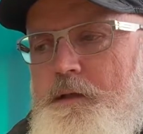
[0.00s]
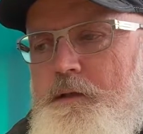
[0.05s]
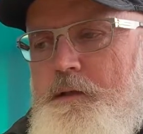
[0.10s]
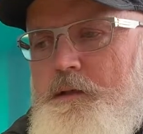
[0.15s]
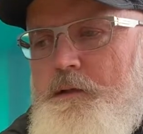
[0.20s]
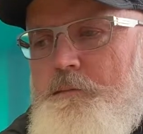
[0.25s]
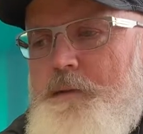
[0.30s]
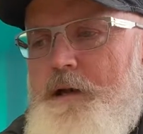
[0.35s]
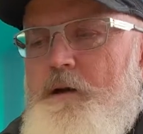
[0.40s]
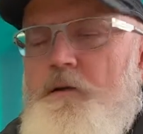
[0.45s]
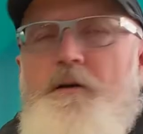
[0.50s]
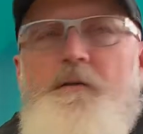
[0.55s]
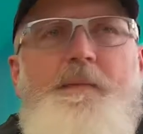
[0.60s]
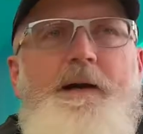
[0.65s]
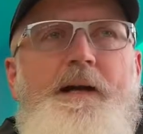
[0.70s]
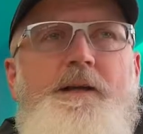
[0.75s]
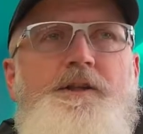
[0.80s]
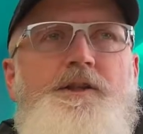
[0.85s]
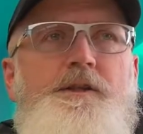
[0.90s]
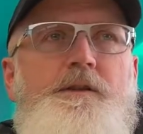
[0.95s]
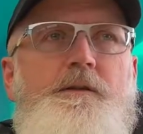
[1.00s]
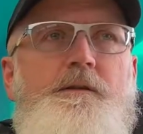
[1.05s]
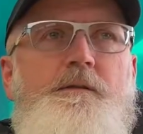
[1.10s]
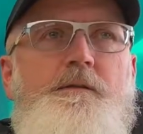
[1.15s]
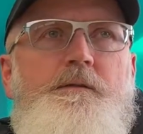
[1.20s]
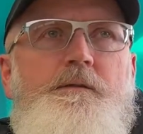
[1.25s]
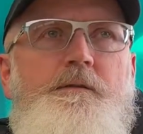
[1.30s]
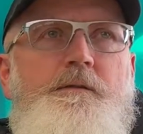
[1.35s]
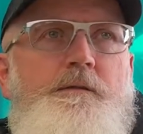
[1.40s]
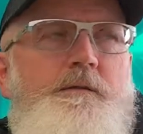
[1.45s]

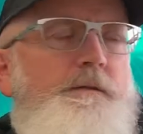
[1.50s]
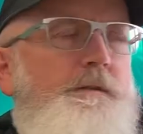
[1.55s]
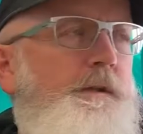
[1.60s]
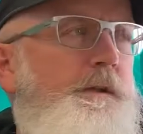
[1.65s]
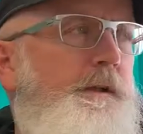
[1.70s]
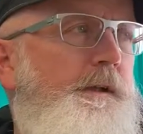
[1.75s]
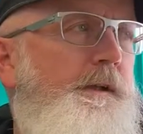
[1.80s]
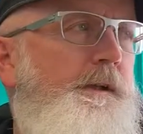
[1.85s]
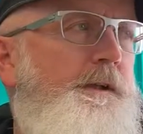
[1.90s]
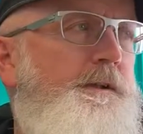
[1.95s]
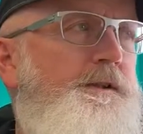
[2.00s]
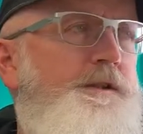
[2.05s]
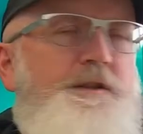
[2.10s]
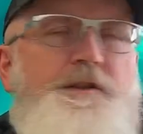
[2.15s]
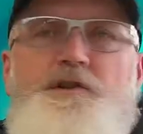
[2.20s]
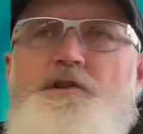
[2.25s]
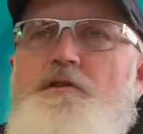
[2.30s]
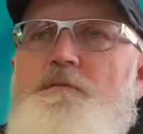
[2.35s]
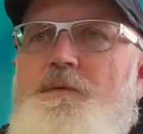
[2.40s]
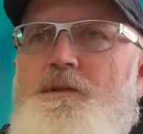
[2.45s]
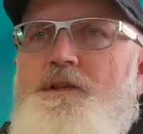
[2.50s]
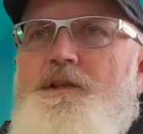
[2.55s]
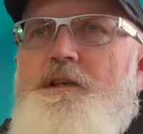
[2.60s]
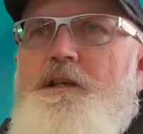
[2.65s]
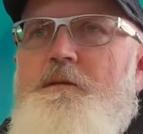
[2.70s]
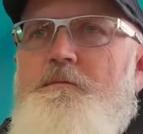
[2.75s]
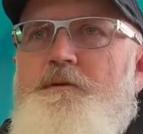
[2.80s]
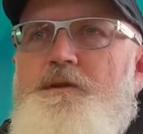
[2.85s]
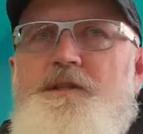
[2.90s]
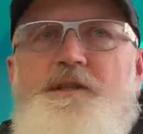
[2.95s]
amalgamation into Super
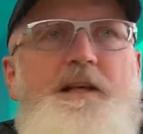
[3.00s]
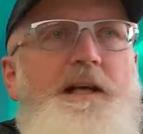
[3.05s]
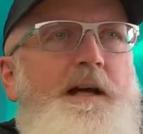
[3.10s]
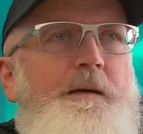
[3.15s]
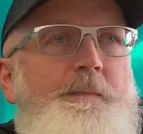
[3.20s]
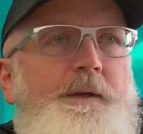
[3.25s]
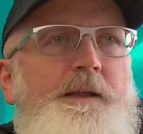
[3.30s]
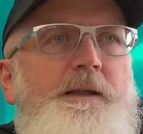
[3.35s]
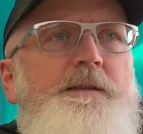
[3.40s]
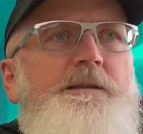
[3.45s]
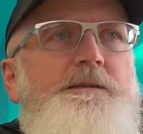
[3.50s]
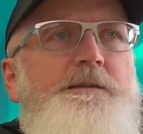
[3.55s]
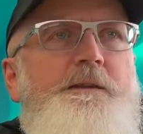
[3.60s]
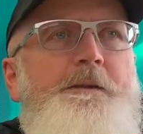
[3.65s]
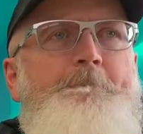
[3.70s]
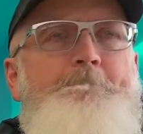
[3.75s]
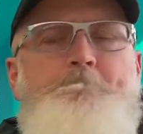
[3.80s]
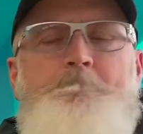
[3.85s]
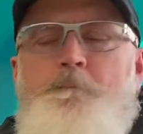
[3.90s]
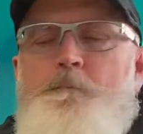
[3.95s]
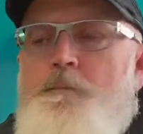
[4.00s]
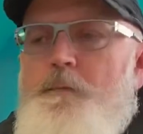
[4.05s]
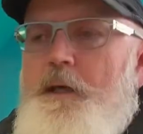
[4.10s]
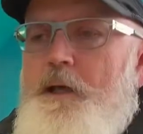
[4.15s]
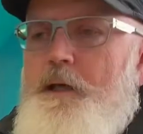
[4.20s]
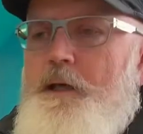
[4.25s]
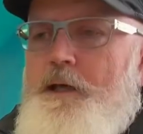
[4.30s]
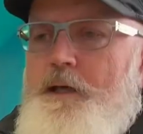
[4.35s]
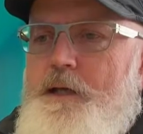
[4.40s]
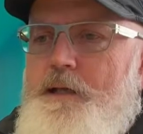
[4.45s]
City was coming,
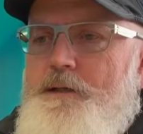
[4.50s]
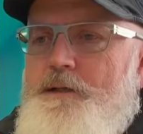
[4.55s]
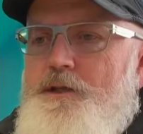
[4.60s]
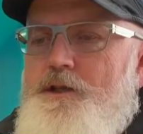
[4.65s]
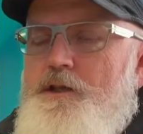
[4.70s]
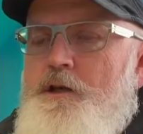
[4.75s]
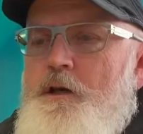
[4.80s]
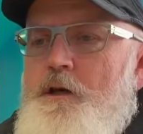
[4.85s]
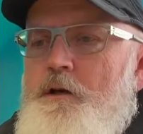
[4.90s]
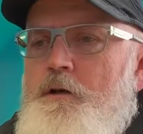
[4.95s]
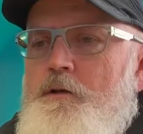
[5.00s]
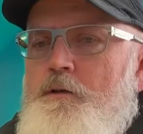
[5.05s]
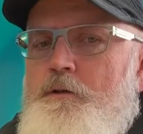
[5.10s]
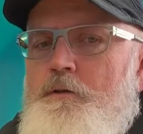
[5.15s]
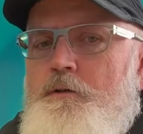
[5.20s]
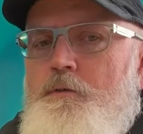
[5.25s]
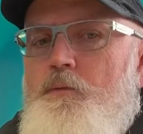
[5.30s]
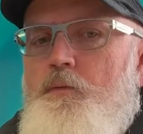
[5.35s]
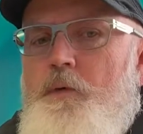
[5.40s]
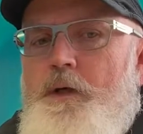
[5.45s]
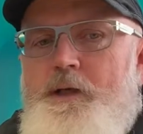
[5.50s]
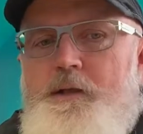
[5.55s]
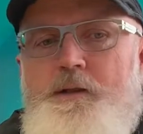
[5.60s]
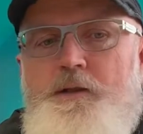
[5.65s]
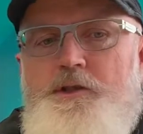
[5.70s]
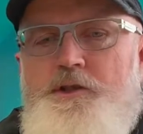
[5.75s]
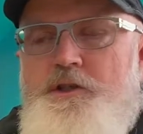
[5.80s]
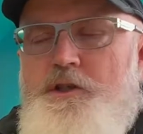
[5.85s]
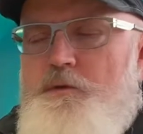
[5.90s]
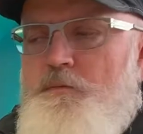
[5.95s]
and so one of the
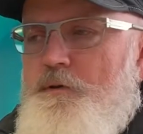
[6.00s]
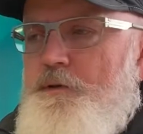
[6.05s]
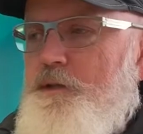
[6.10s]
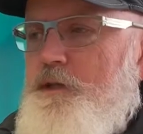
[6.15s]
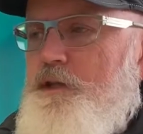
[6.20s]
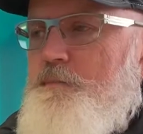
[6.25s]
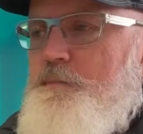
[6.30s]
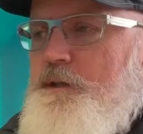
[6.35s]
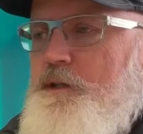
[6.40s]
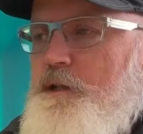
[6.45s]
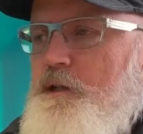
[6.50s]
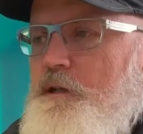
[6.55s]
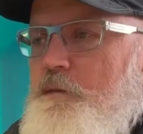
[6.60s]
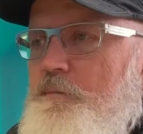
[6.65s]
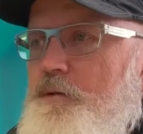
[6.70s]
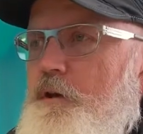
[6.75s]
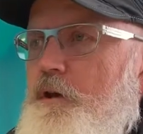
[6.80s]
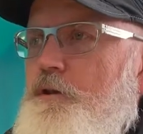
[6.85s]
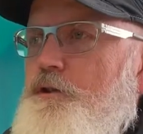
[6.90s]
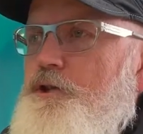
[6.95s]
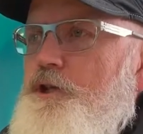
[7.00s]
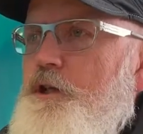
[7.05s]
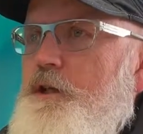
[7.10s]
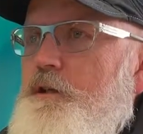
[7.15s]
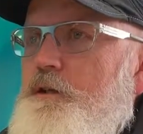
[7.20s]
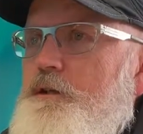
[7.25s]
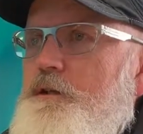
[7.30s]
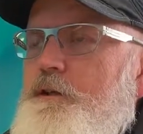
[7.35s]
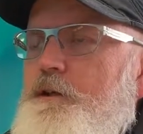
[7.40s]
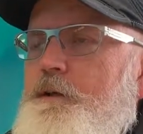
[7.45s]
issues with this particular
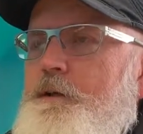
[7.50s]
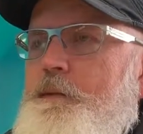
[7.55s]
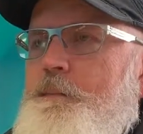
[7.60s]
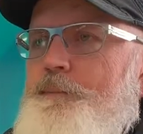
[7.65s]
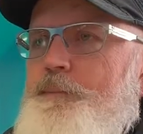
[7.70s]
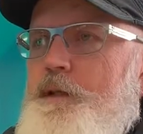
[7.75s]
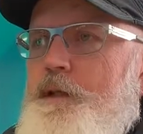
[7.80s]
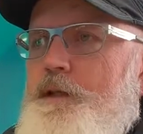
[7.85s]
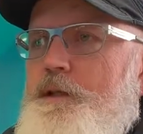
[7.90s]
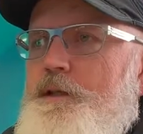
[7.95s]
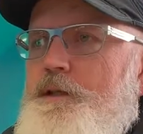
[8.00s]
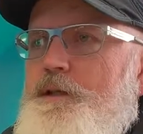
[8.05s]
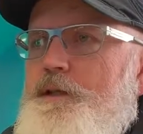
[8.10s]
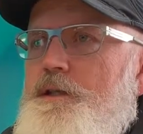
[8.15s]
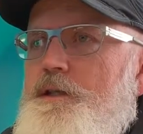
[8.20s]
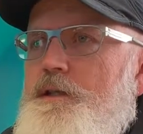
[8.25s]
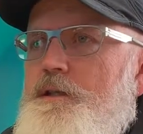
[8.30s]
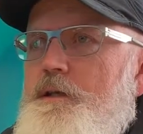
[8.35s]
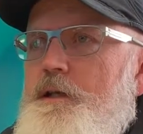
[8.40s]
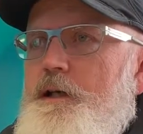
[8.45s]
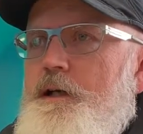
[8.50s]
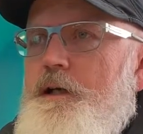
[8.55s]
project is,